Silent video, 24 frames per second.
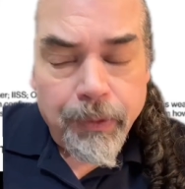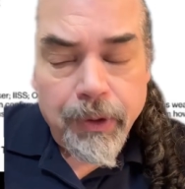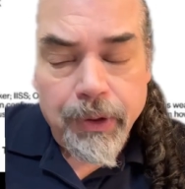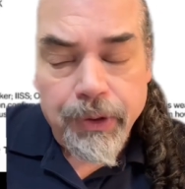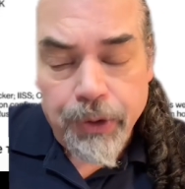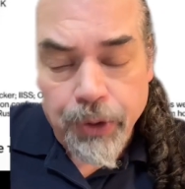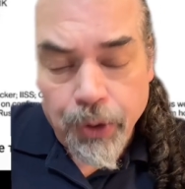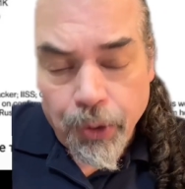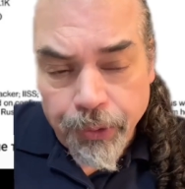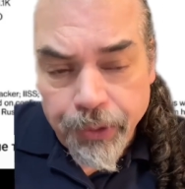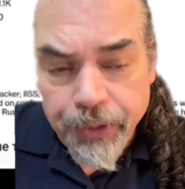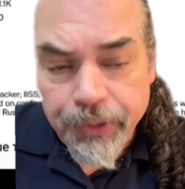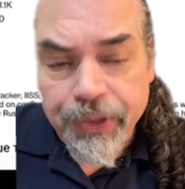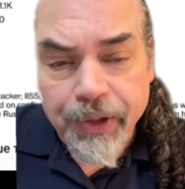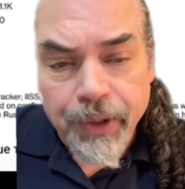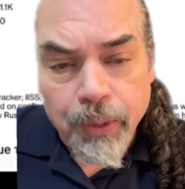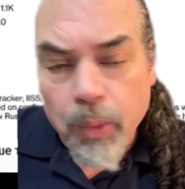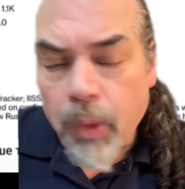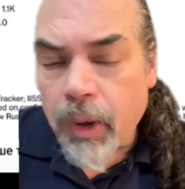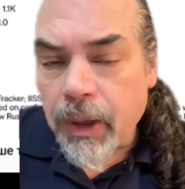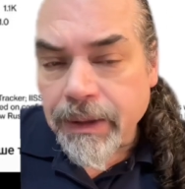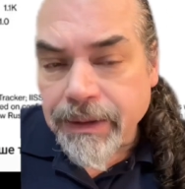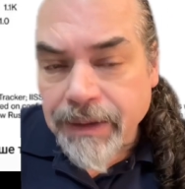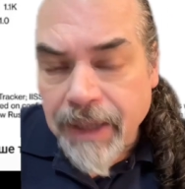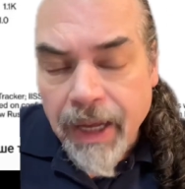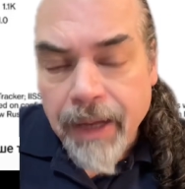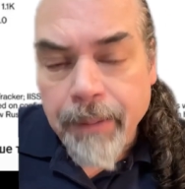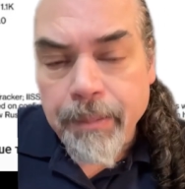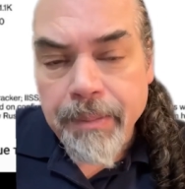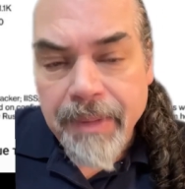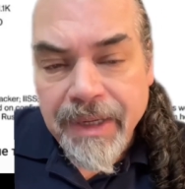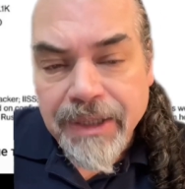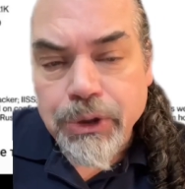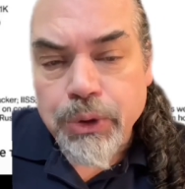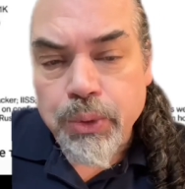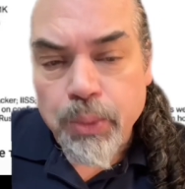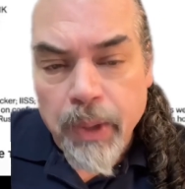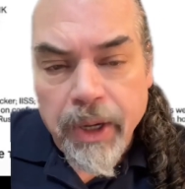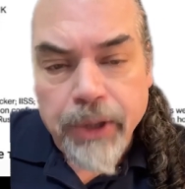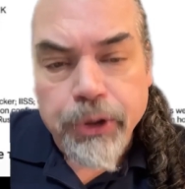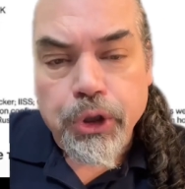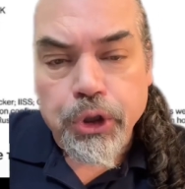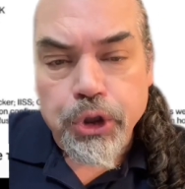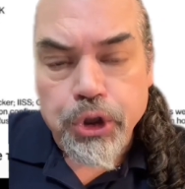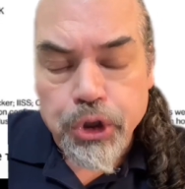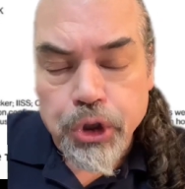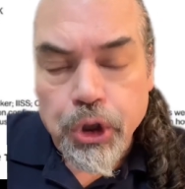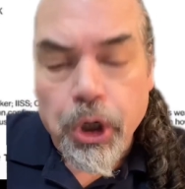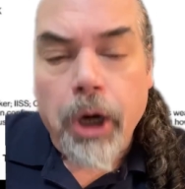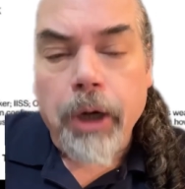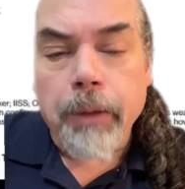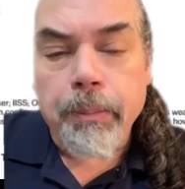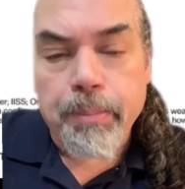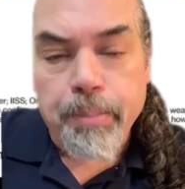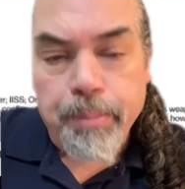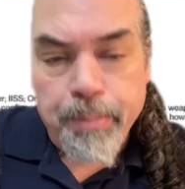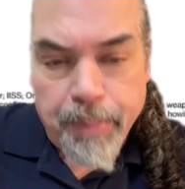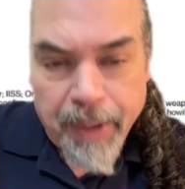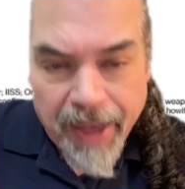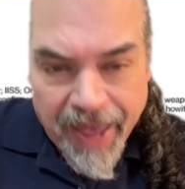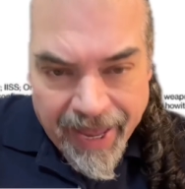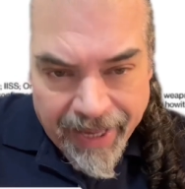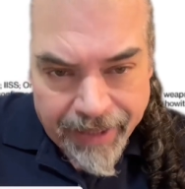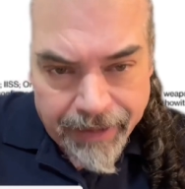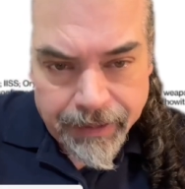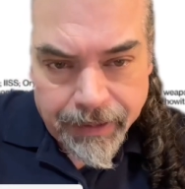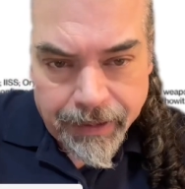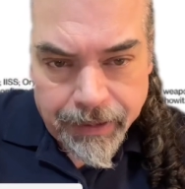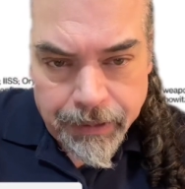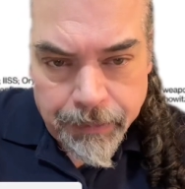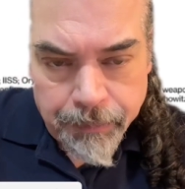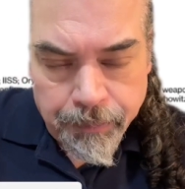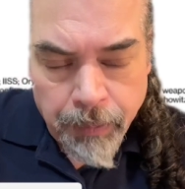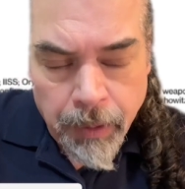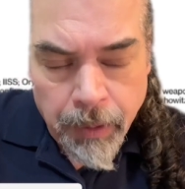The only thing was I misread the chart badly.